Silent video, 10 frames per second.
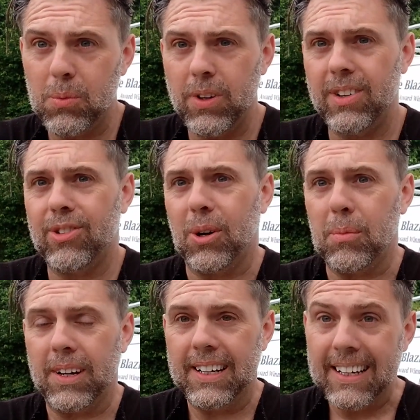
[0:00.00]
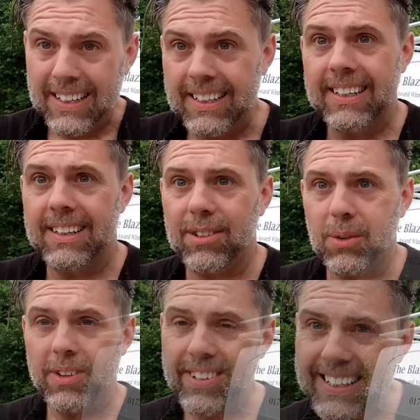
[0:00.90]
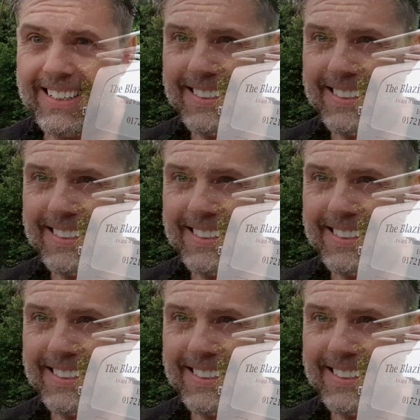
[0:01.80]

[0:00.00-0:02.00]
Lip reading: workshop. Let's go and see.